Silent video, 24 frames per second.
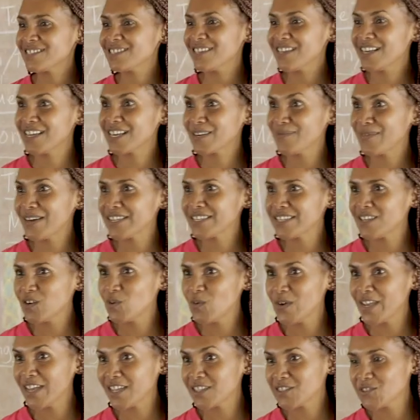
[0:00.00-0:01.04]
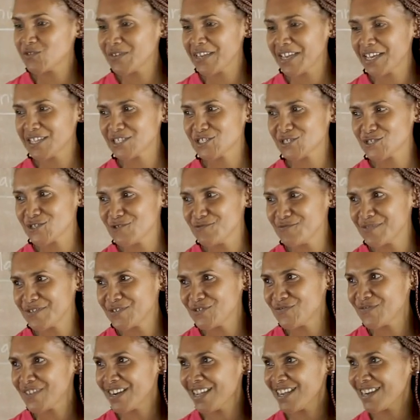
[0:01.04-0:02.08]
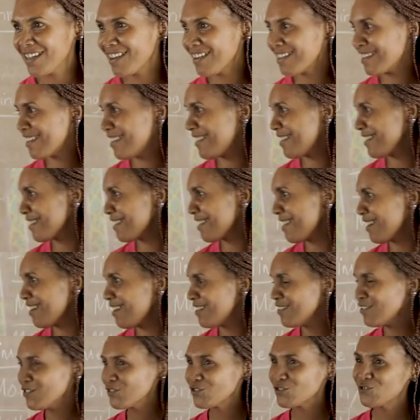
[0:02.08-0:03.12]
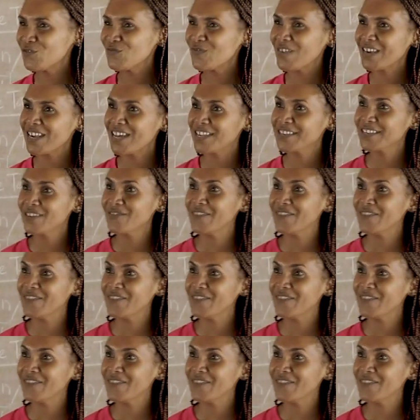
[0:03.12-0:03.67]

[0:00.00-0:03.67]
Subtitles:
hardly talked about it. And that's why the relationship between a